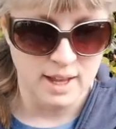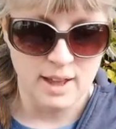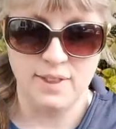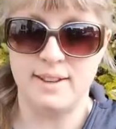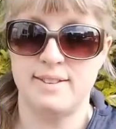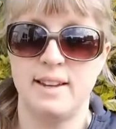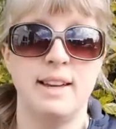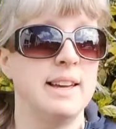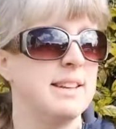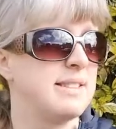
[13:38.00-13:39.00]
This
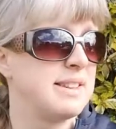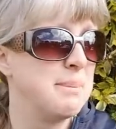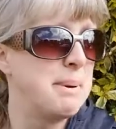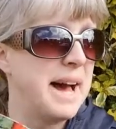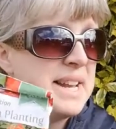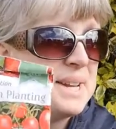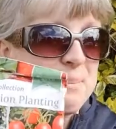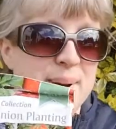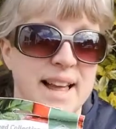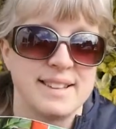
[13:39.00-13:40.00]
is
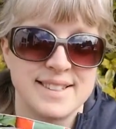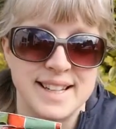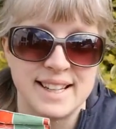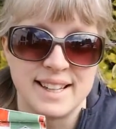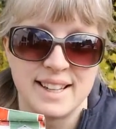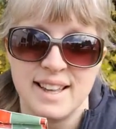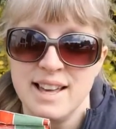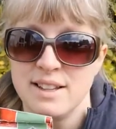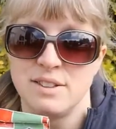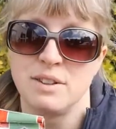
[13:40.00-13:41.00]
companion planting.
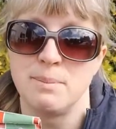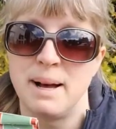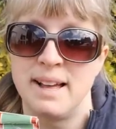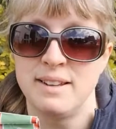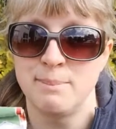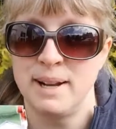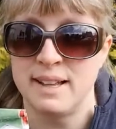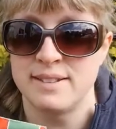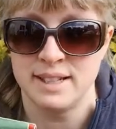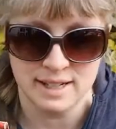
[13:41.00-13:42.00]
So companion
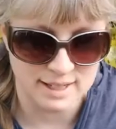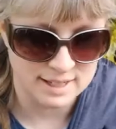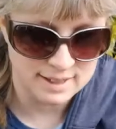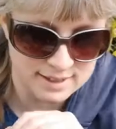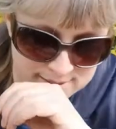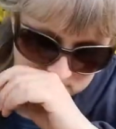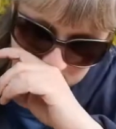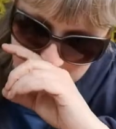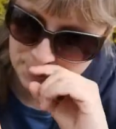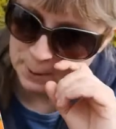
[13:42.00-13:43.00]
planting is
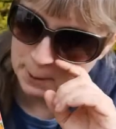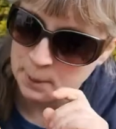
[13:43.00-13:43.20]
when you grow